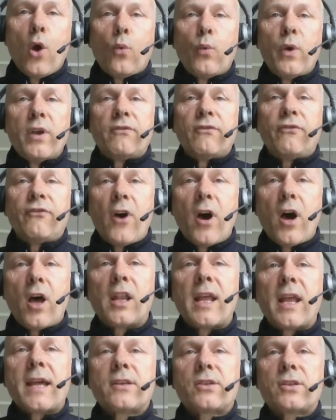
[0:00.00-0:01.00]
with
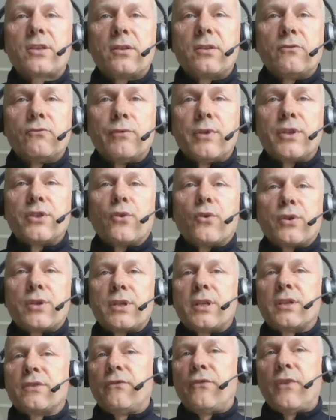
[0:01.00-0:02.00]
far less
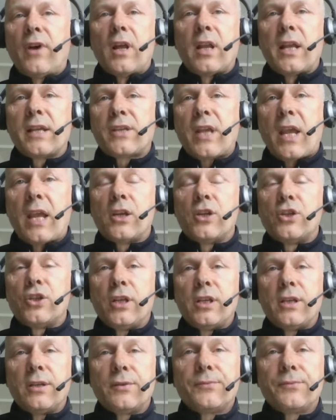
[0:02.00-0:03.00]
resources and far less energy.